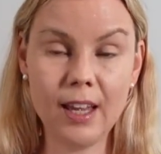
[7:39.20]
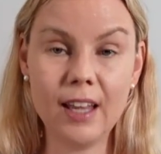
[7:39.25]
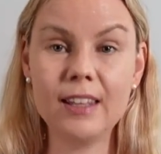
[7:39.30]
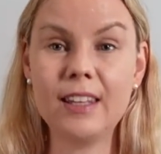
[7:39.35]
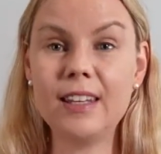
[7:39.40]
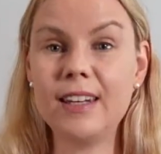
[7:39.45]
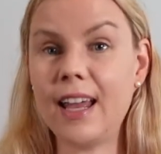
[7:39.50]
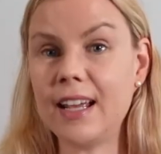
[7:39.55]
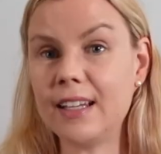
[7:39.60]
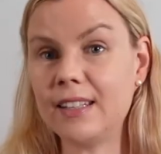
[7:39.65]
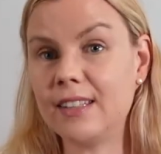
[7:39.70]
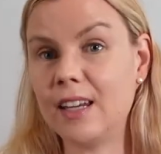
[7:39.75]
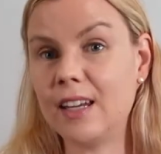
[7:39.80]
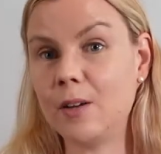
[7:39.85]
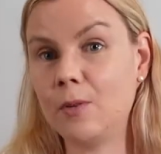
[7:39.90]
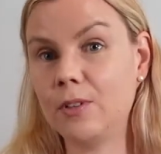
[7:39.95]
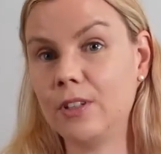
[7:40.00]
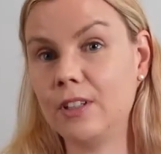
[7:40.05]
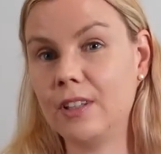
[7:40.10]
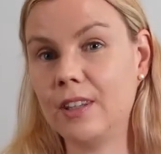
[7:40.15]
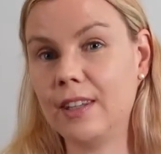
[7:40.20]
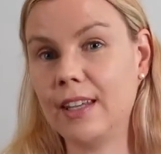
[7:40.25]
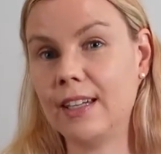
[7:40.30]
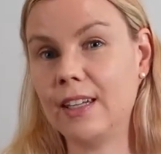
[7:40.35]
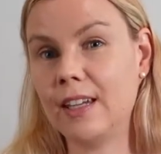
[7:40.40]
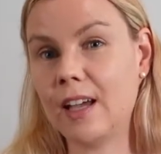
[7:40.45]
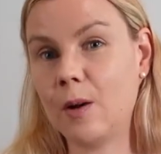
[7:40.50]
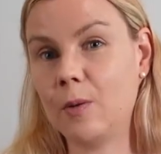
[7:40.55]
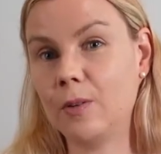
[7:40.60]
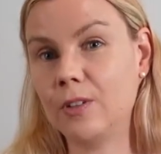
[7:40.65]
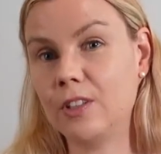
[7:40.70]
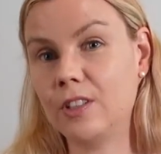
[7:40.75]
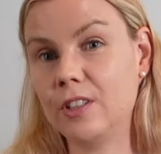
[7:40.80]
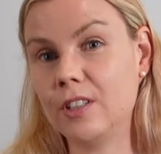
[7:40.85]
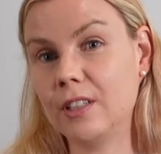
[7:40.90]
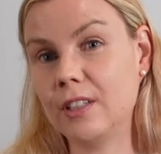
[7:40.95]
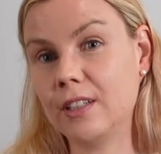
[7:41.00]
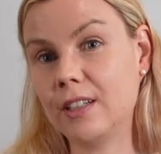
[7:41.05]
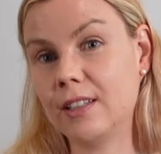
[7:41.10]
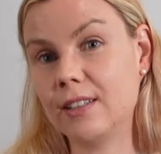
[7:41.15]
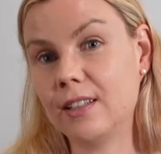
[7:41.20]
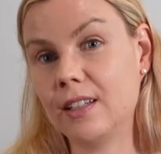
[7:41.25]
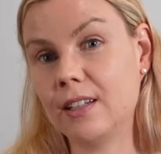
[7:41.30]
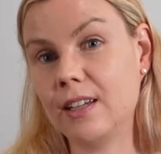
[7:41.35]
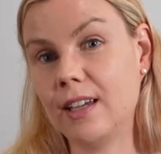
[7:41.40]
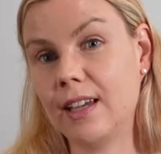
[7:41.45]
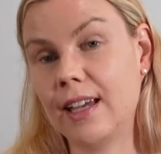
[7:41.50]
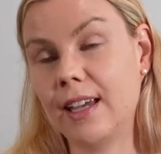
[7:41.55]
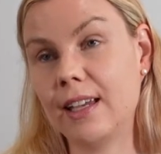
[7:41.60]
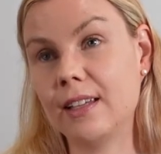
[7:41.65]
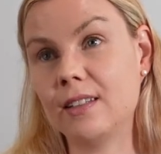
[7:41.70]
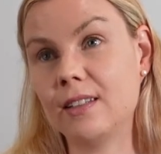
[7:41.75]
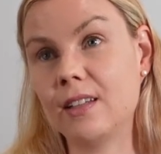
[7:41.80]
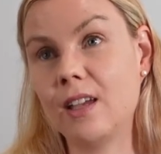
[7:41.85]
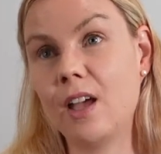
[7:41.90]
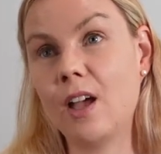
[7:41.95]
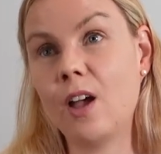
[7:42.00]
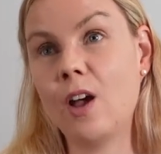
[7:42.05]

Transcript: The next thing I want you to consider is,